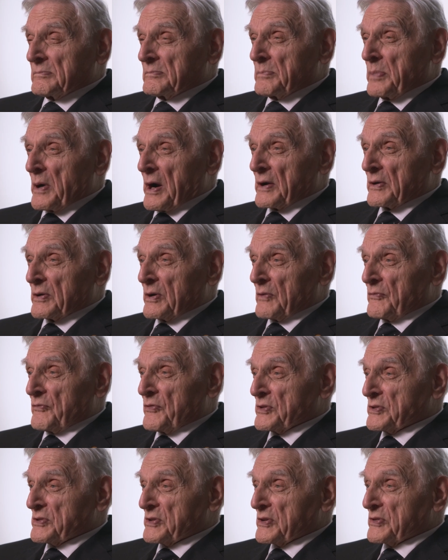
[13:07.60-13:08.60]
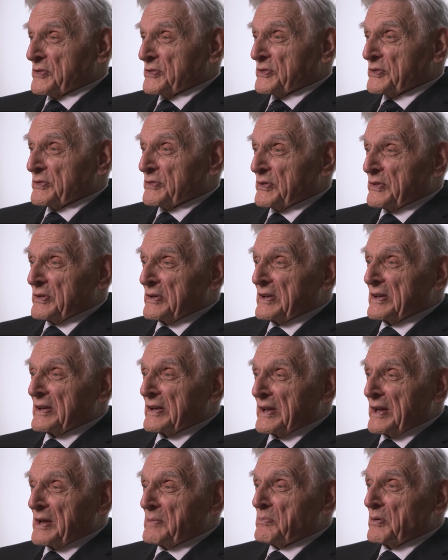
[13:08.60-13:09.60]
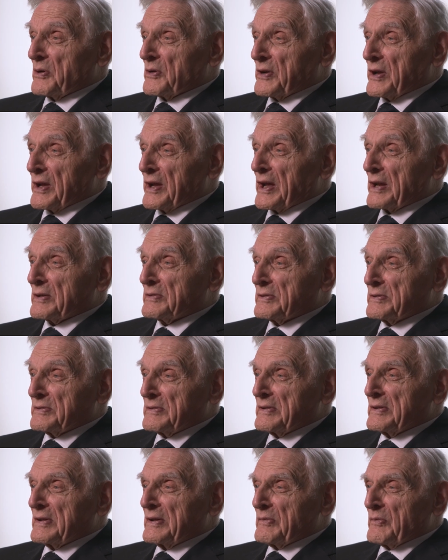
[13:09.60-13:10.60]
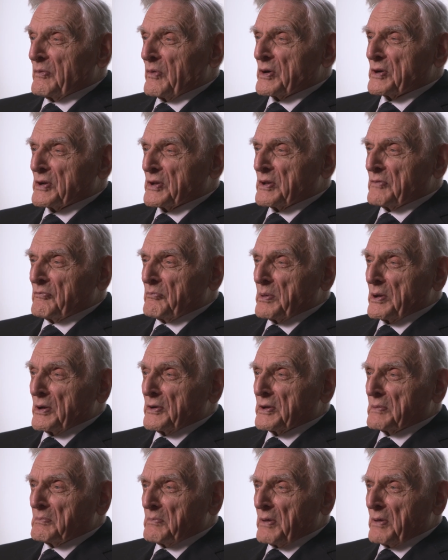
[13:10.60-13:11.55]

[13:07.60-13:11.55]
particle physicist to keep looking at what are the building